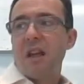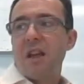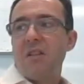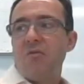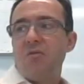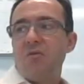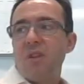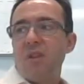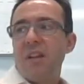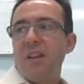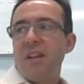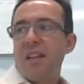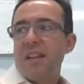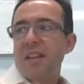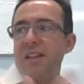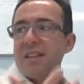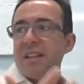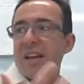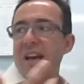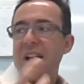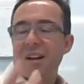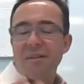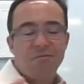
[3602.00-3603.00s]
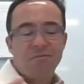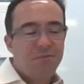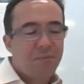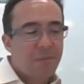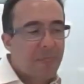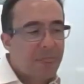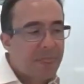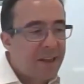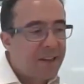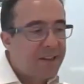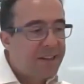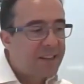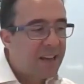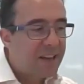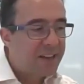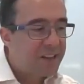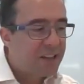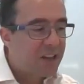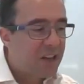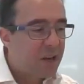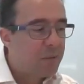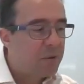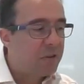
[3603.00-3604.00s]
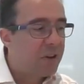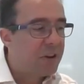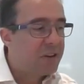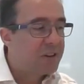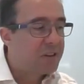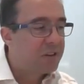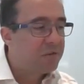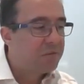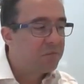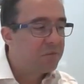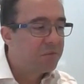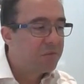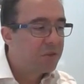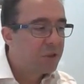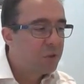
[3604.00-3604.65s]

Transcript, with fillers: it really is that it's that time horizon